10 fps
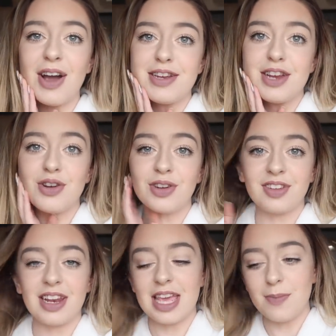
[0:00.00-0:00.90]
I did not
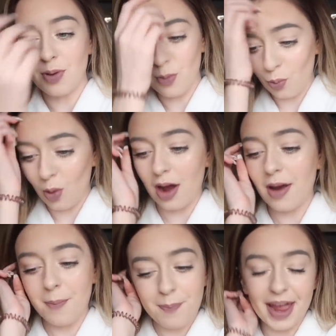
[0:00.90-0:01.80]
sleep
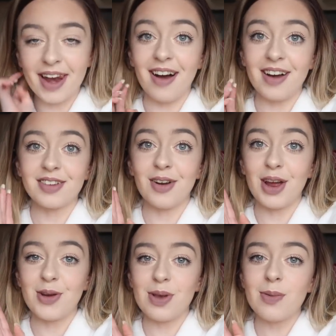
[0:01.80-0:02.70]
one bit last
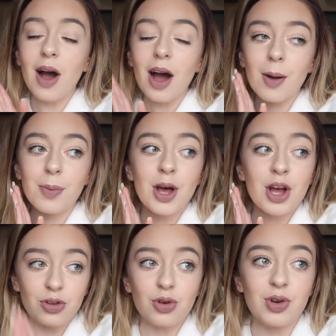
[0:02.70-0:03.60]
night. We were up
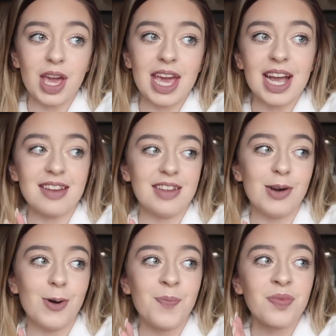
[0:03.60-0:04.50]
talking
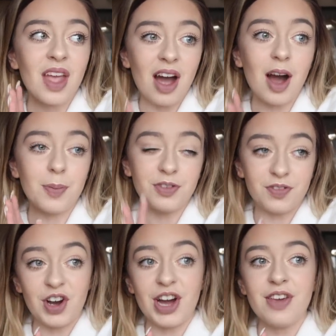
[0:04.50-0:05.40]
until
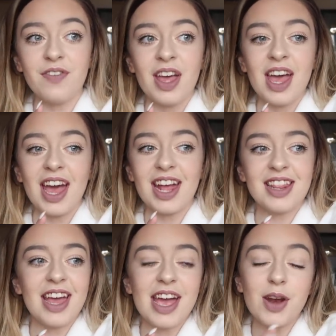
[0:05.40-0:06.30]
5:30,
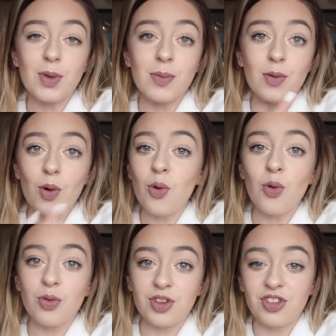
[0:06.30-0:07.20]
and then when we
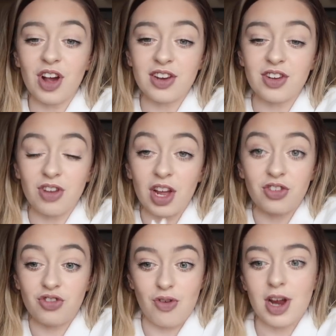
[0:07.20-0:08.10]
all decided like
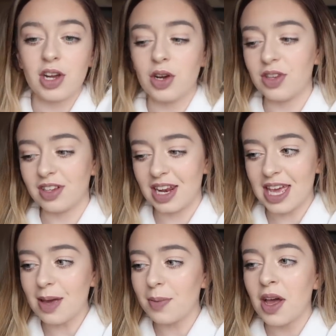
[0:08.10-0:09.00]
to try and go to
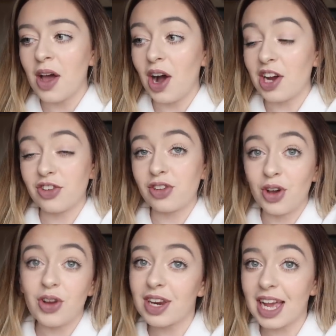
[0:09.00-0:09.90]
sleep, I just
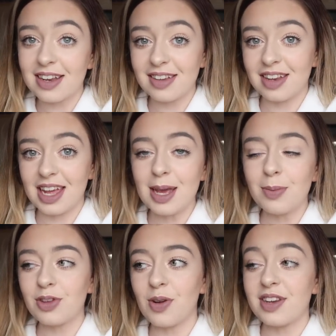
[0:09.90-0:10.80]
couldn't get to sleep,
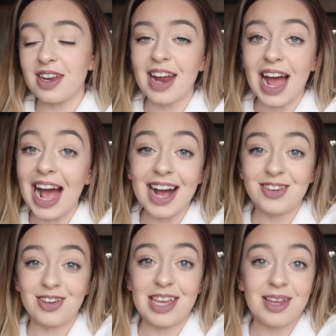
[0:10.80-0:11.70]
so I didn't
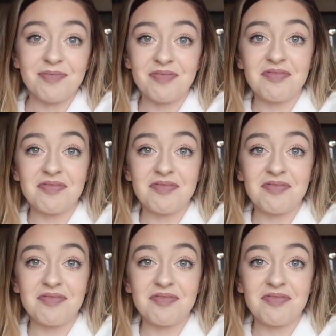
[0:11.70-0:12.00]
actually